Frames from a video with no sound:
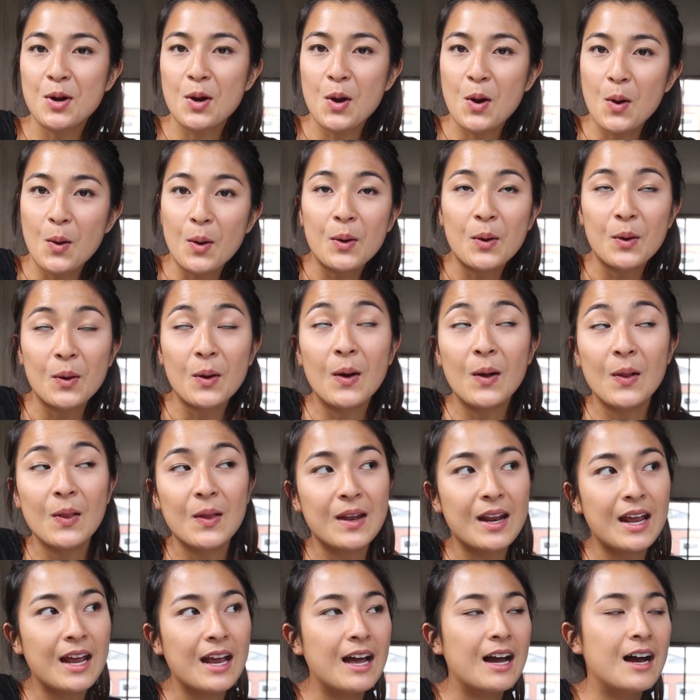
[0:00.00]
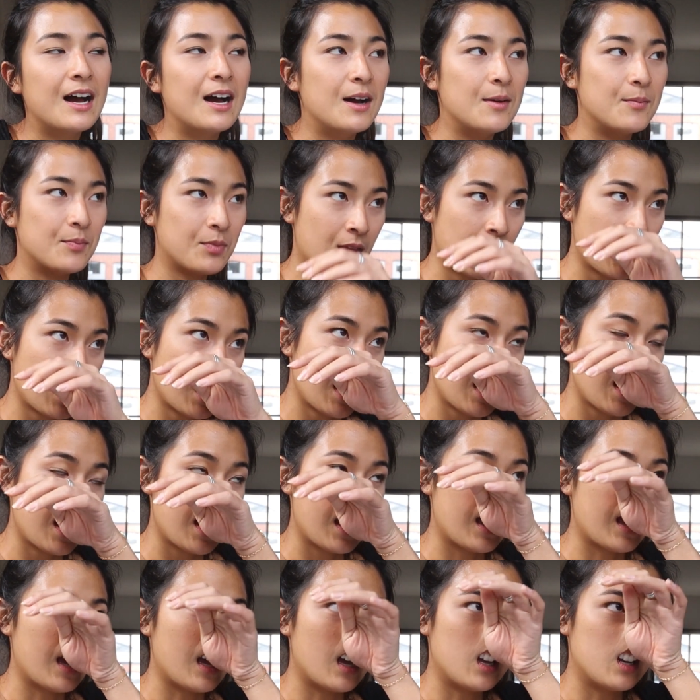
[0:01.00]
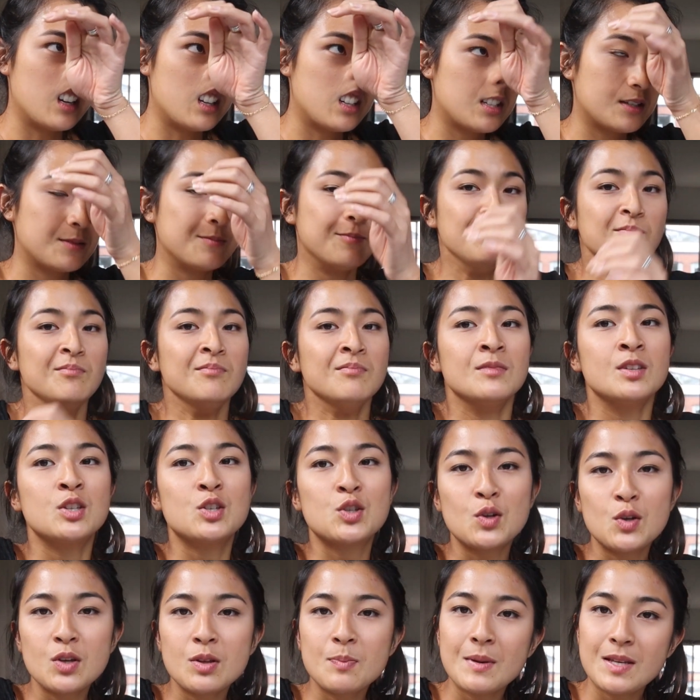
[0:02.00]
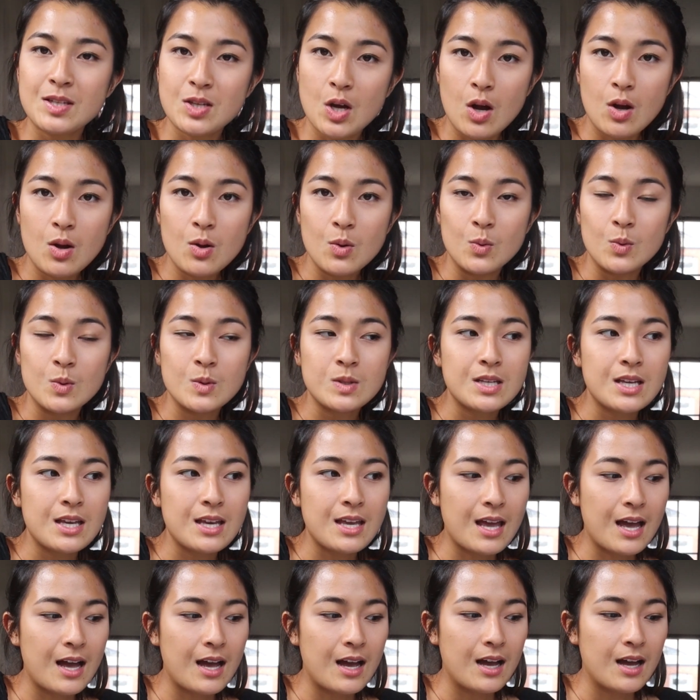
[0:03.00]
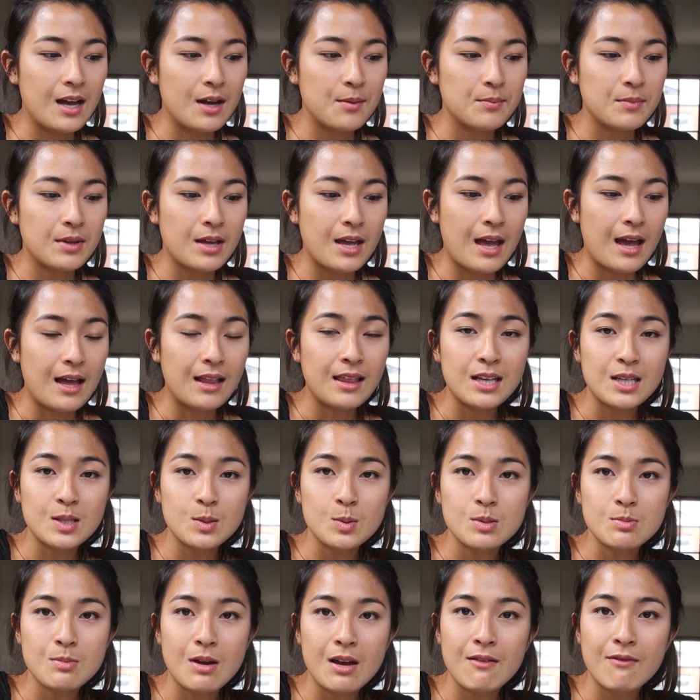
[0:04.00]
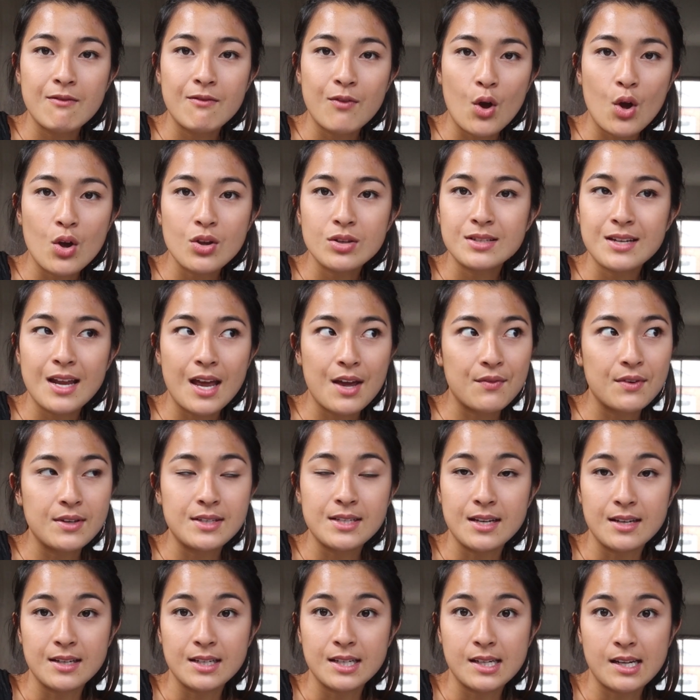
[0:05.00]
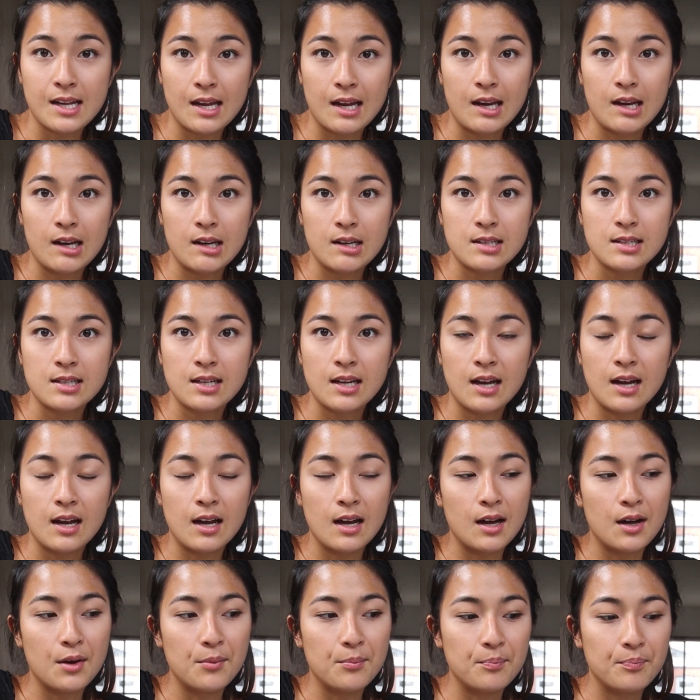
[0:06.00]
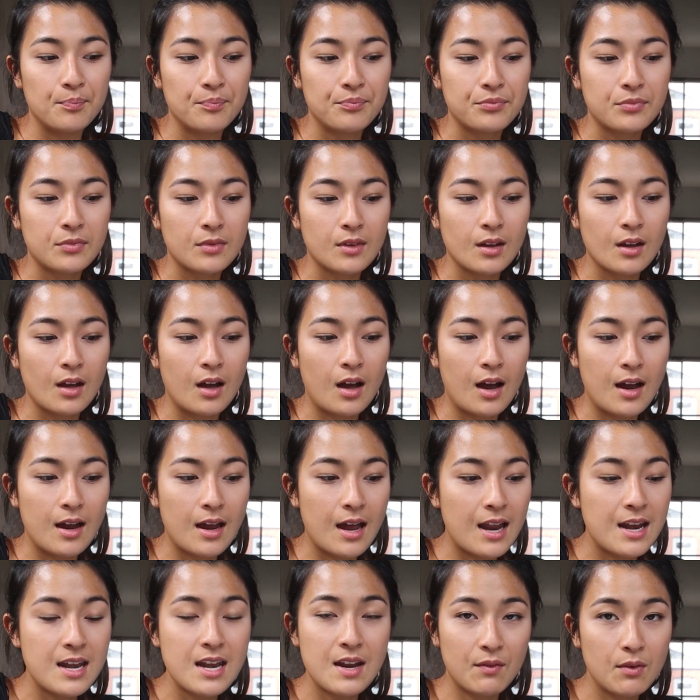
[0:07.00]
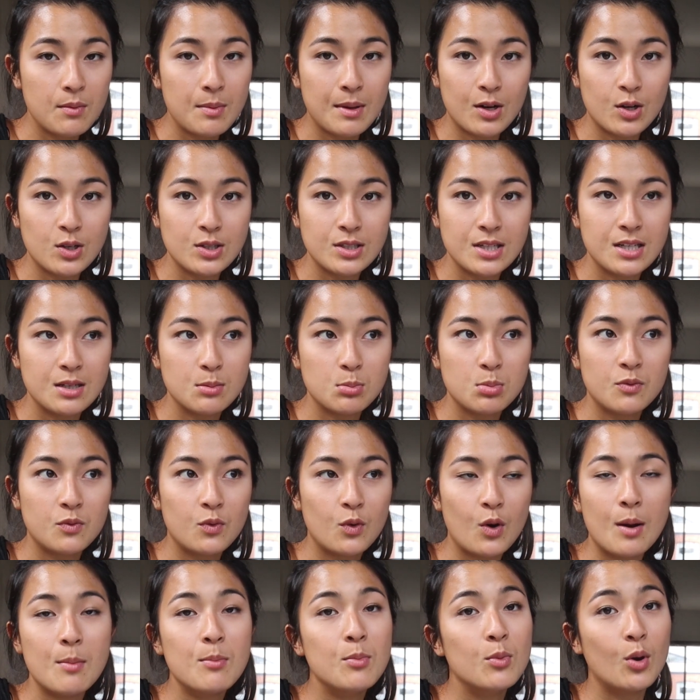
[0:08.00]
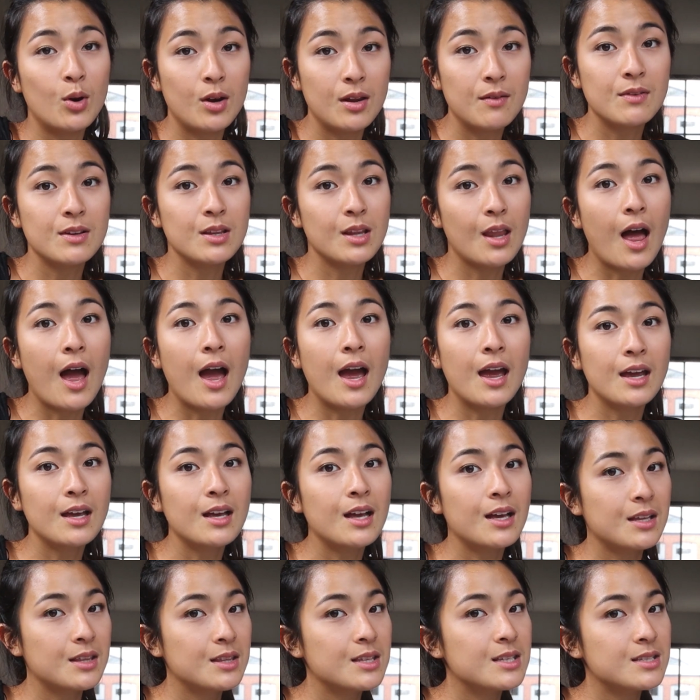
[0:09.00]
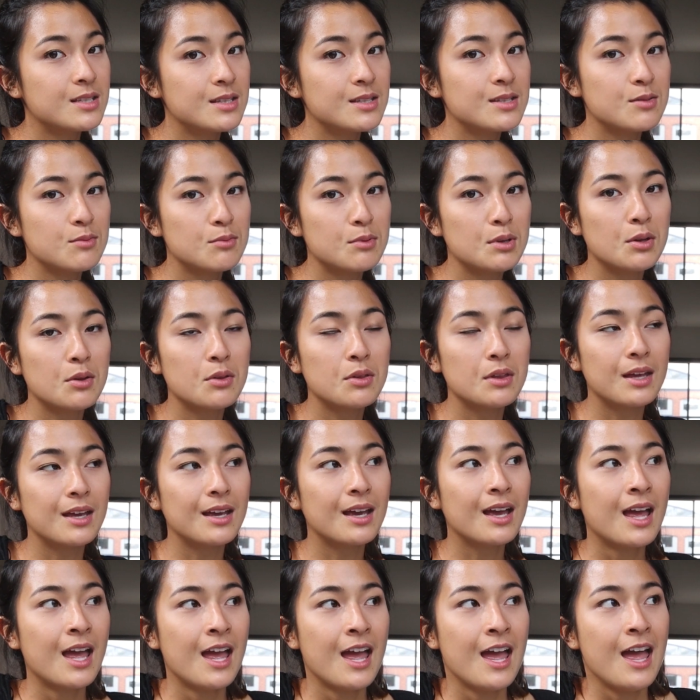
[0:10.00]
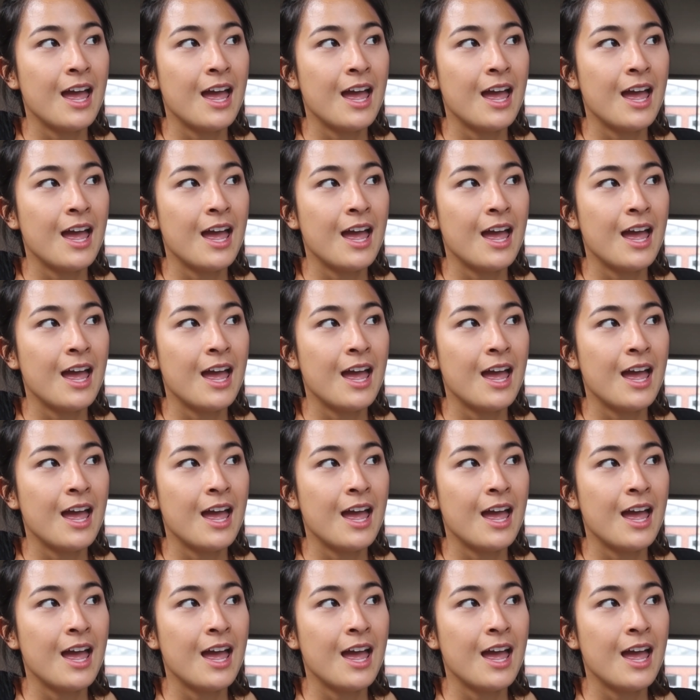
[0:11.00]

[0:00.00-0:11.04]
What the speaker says: going on holiday, and truth be told, Alex was my first ever Tinder date. I had never been on Tinder before, I'm not even lying, this is a real thing.